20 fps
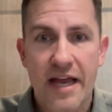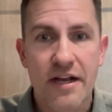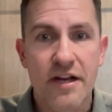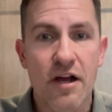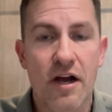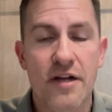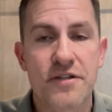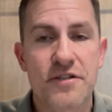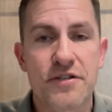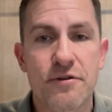
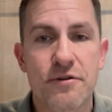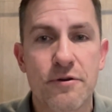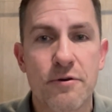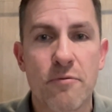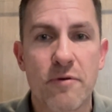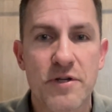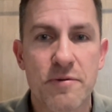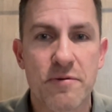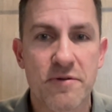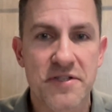gone to,
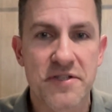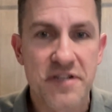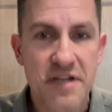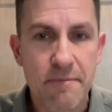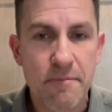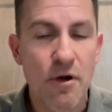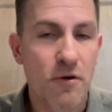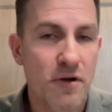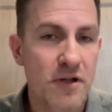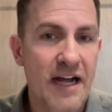which was
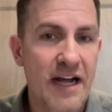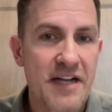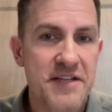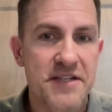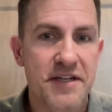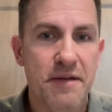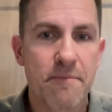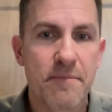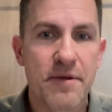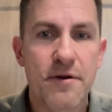Steamboat
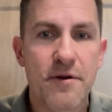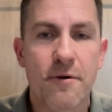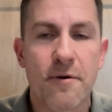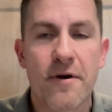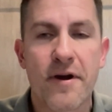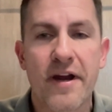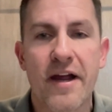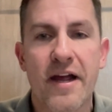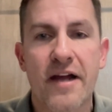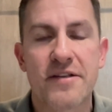Classic in
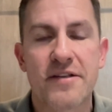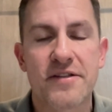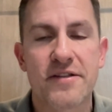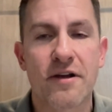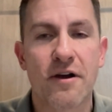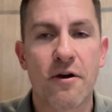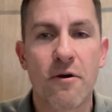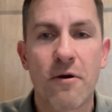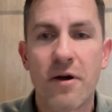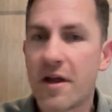Peoria.
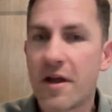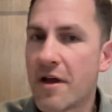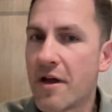So